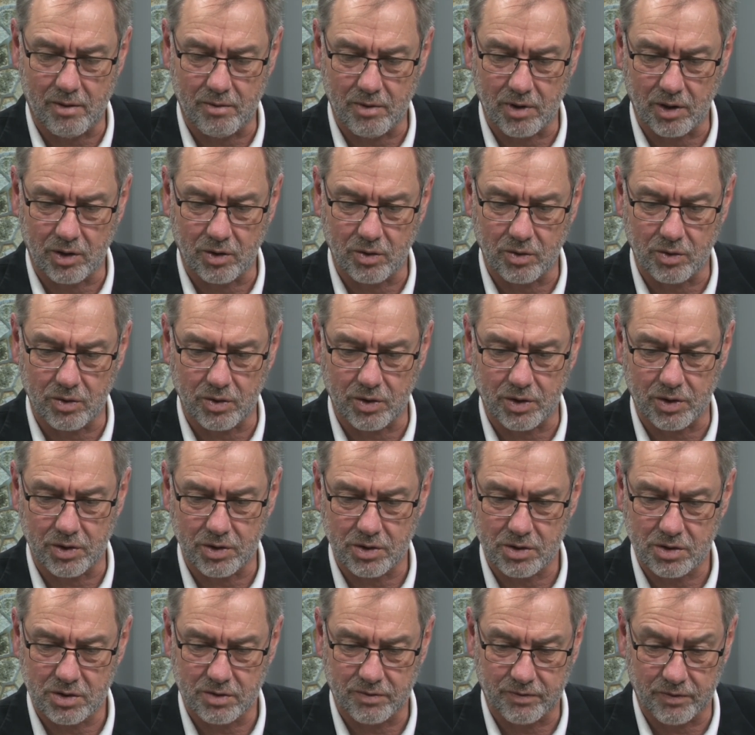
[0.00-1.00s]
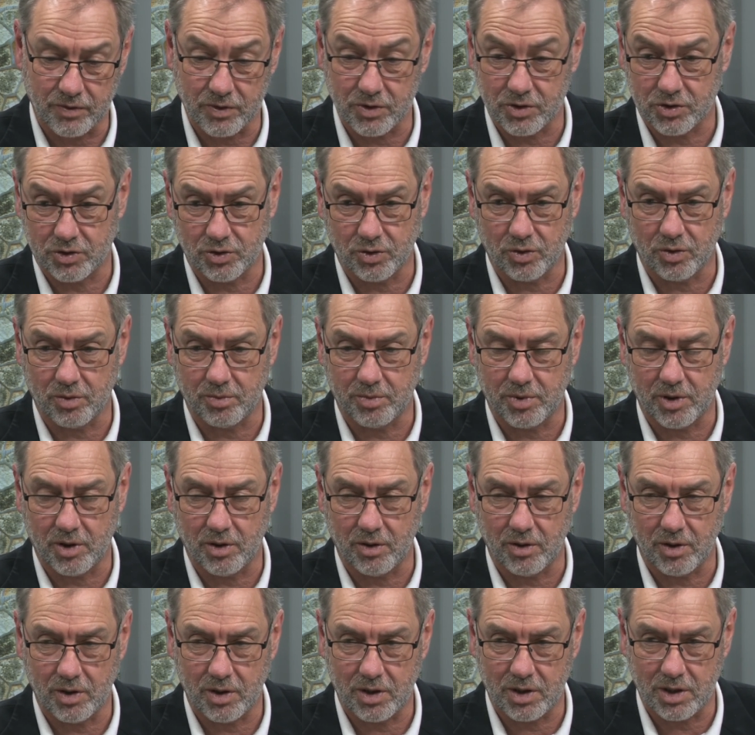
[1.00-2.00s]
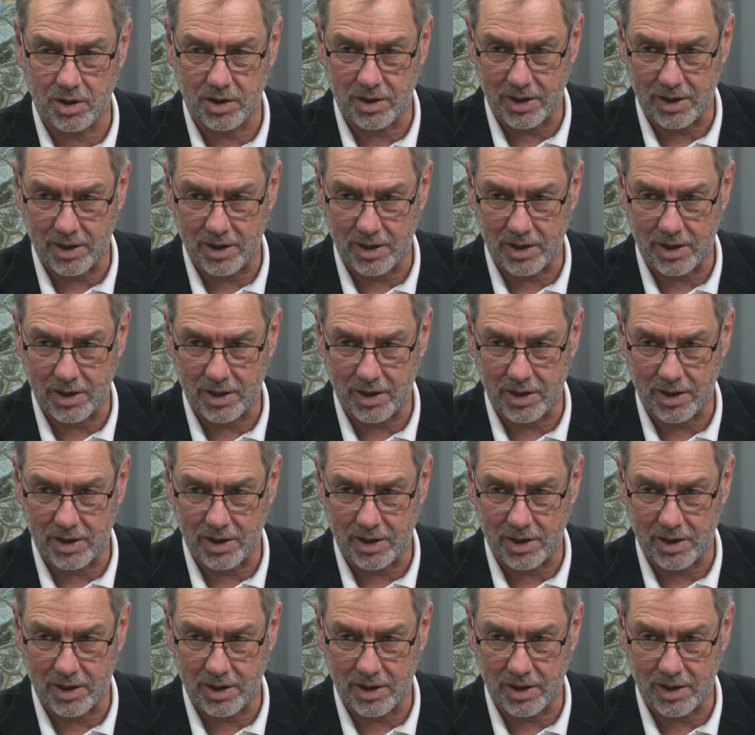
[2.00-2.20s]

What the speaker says: recorders for a short period, and